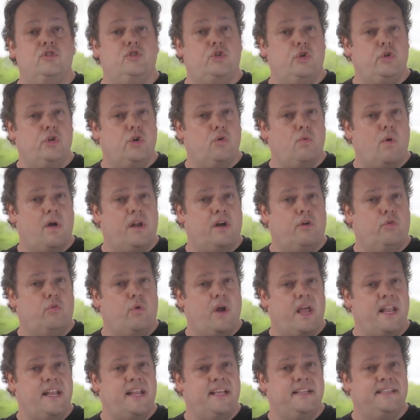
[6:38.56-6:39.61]
Do you want a
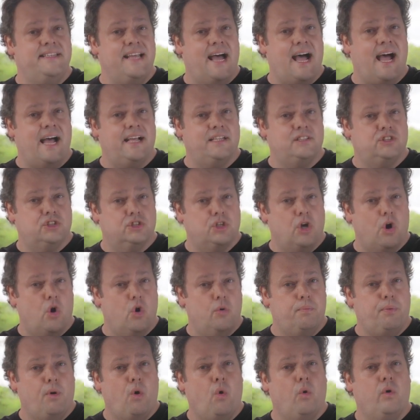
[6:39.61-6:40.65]
red dot
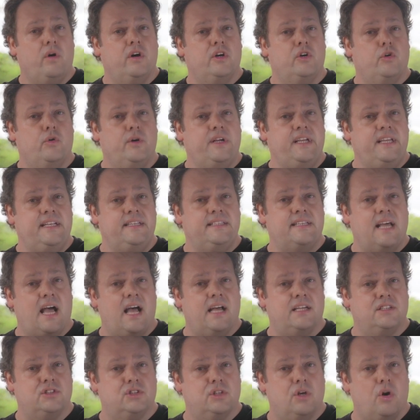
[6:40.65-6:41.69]
scope or a green
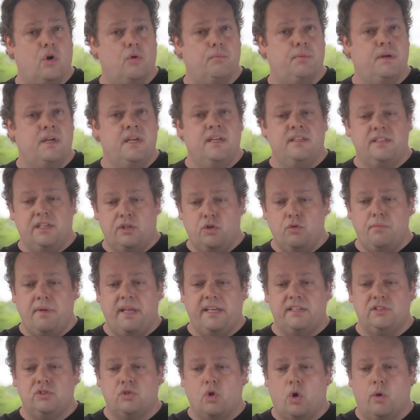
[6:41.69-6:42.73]
dot scope? They do
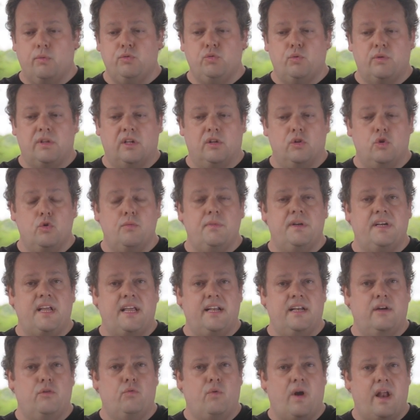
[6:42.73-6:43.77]
make scopes with
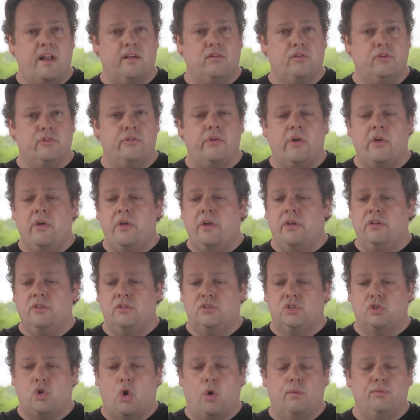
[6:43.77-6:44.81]
illuminated reticles,
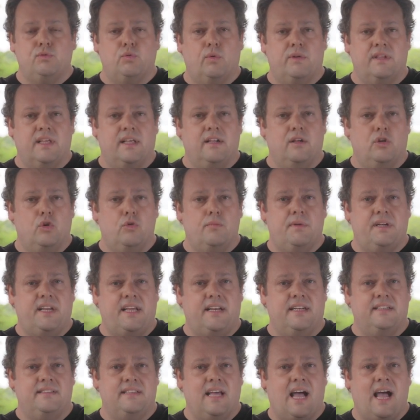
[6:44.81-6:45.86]
scopes with
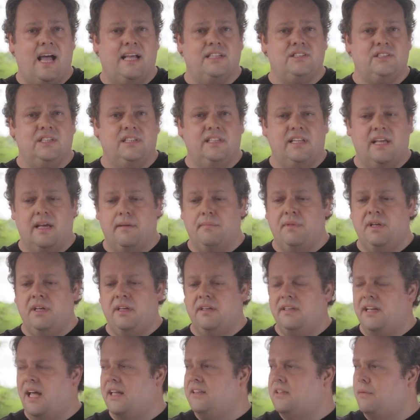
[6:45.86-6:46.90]
illuminated dots in them,
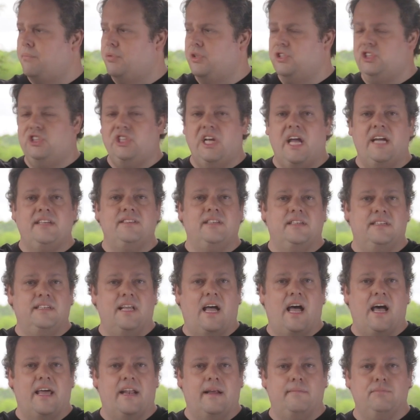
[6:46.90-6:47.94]
not to project a
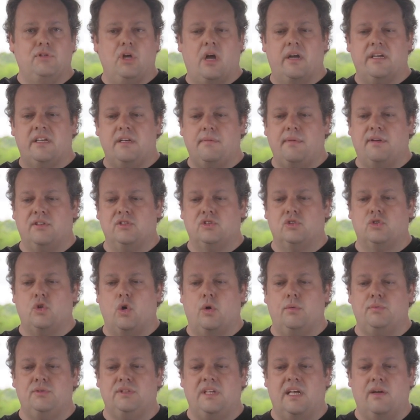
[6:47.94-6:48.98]
dot. I'm talking about
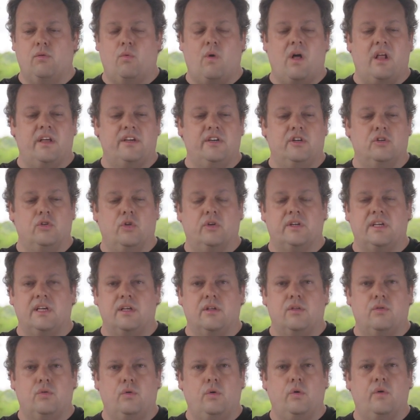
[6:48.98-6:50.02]
scopes that while you're
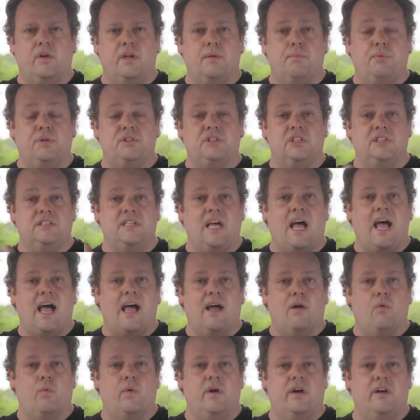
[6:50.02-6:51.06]
looking through it, it puts a
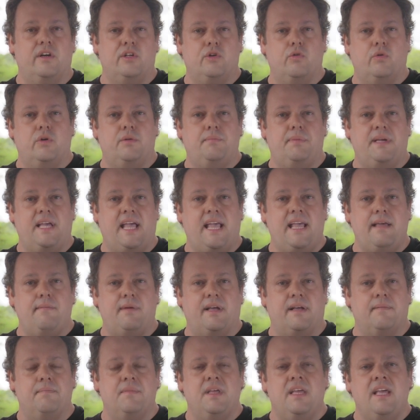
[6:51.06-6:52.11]
dot where you would be
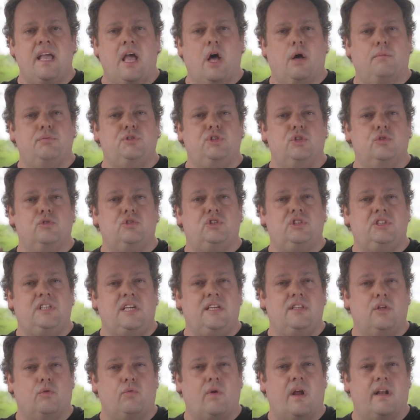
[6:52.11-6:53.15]
aiming. Helps you
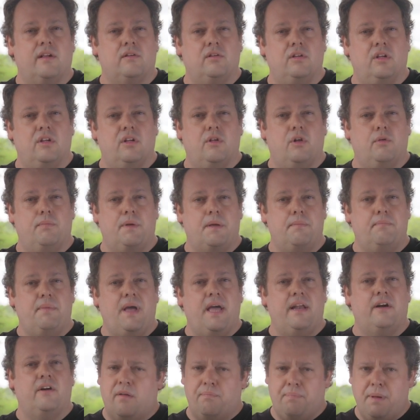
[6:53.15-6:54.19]
see the reticle a little bit
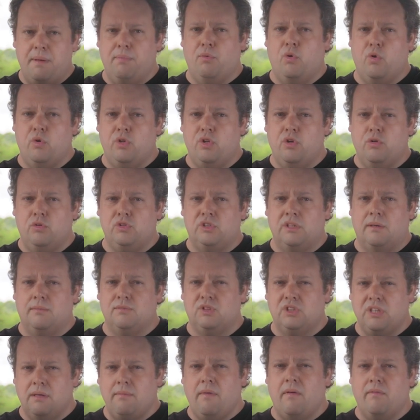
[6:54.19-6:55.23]
better. People who use
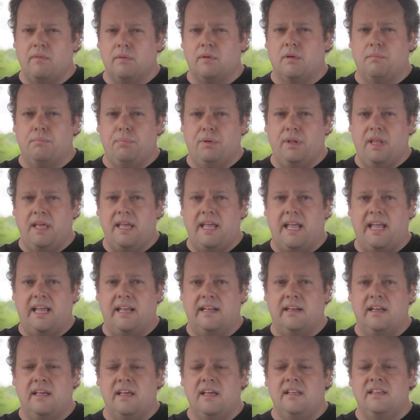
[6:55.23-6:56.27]
them, some of them
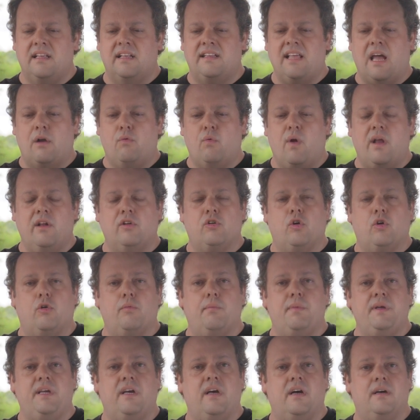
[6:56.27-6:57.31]
complain that that reticle
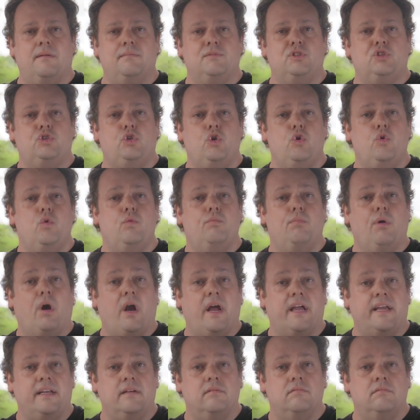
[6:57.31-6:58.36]
becomes too
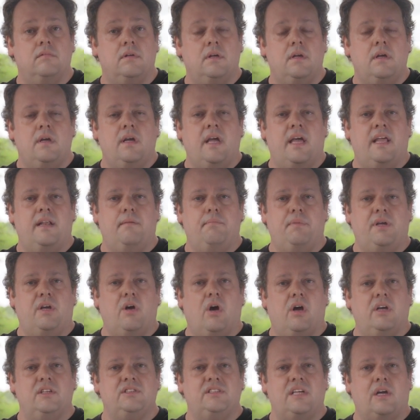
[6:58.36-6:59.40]
bright. And
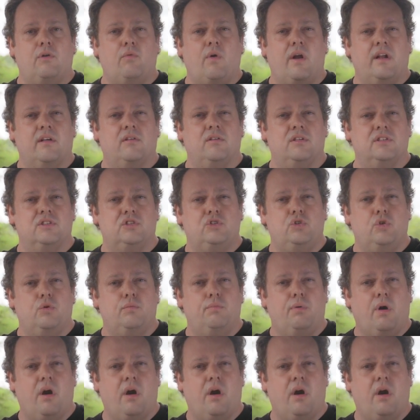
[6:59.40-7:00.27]
because that reticle is too